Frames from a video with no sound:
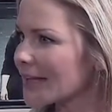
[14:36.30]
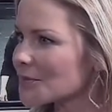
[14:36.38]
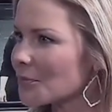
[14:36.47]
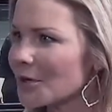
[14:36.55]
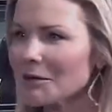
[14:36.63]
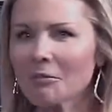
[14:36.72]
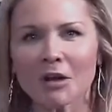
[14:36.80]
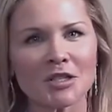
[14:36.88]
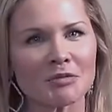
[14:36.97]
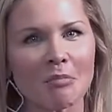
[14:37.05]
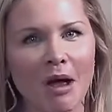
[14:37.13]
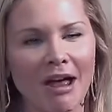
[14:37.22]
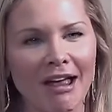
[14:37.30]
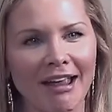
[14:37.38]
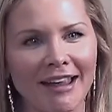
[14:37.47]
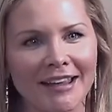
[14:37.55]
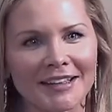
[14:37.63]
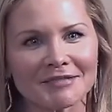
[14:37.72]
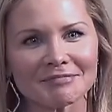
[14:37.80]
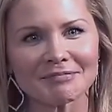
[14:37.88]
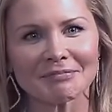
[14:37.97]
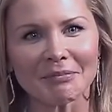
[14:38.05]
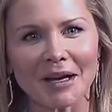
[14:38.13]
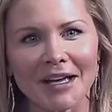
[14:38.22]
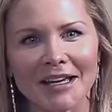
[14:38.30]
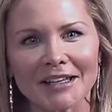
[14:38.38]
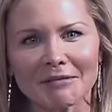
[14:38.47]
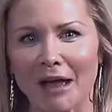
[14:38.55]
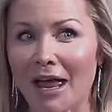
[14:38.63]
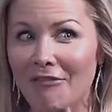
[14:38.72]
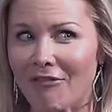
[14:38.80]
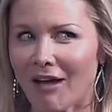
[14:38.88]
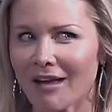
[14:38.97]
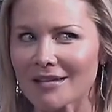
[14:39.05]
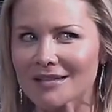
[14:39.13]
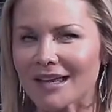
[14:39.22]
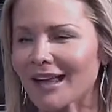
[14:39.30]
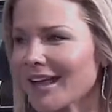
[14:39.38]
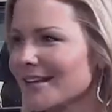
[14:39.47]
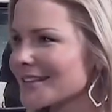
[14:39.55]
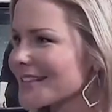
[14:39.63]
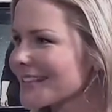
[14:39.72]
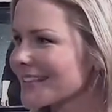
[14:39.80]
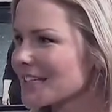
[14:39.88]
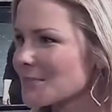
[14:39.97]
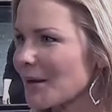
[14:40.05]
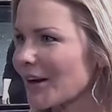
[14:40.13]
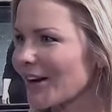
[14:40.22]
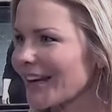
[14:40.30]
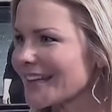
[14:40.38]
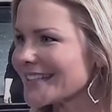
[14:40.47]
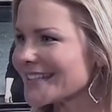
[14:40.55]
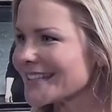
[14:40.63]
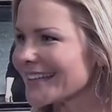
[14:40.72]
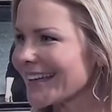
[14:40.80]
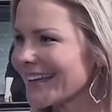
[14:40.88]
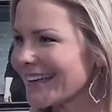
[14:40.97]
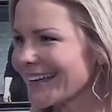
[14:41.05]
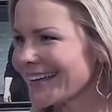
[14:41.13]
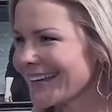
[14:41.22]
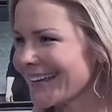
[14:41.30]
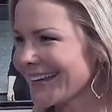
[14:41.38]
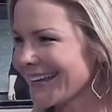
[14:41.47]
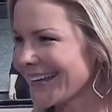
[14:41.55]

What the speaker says: that's pretty much my advice, I guess, experience. Do